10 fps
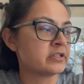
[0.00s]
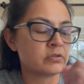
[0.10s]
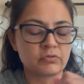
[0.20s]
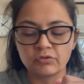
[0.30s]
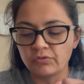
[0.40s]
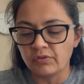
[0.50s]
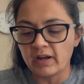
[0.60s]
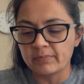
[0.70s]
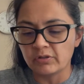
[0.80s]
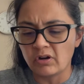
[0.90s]
oh
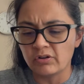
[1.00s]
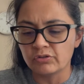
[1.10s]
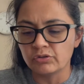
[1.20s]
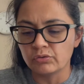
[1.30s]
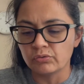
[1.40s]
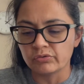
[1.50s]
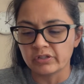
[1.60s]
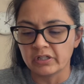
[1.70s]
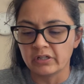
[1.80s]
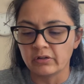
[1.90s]
crap, there are noodles
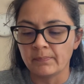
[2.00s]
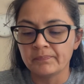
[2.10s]
in here.